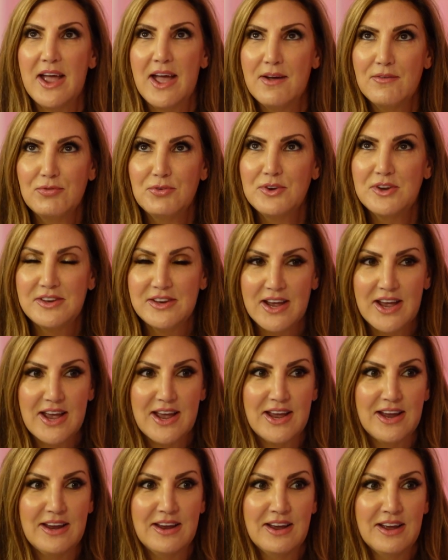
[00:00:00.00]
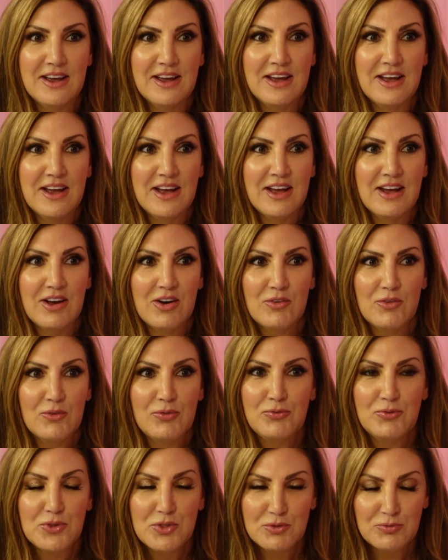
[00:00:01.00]
every day
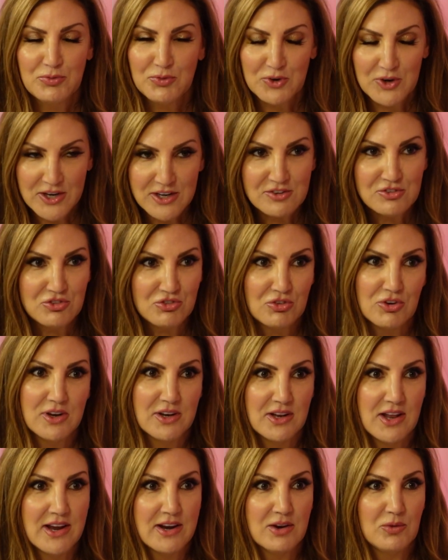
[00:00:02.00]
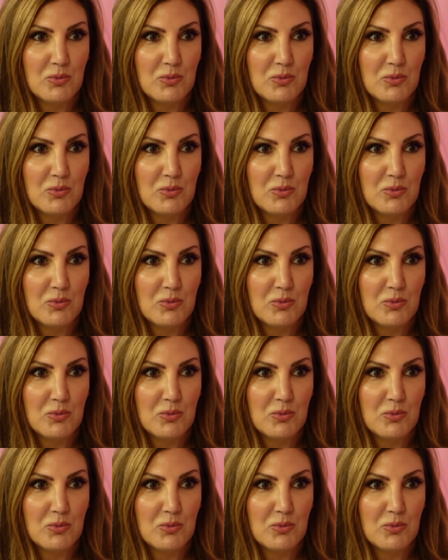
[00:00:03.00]
for history. Like